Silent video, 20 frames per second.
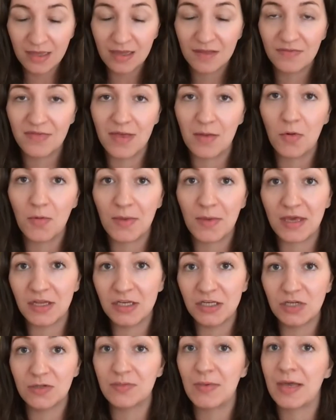then what we
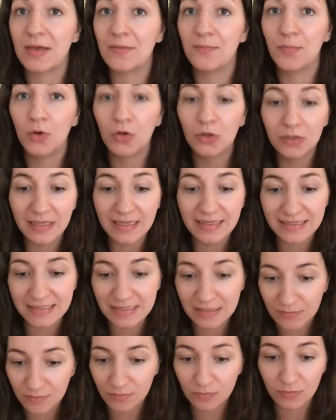can do is we can pull in
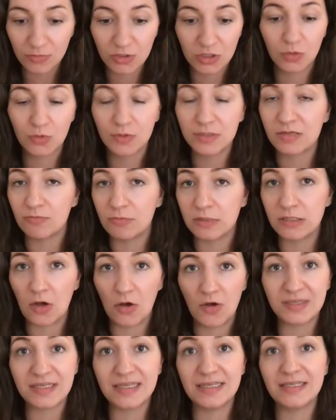some tools and
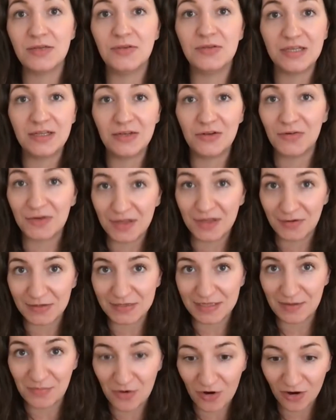resources using
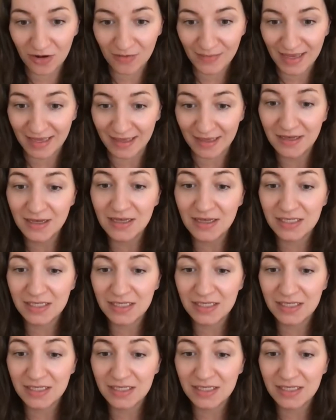neuro-linguistic programming